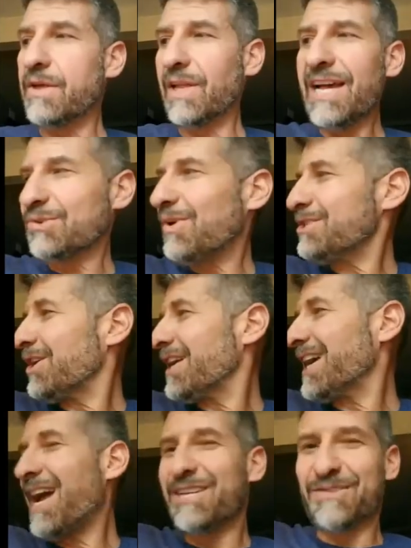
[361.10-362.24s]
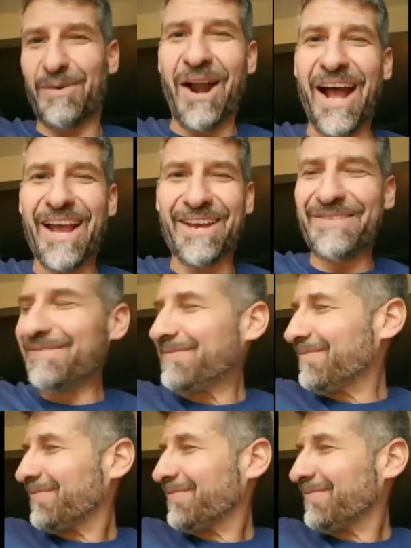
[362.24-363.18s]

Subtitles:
The last question I got is from Ryan.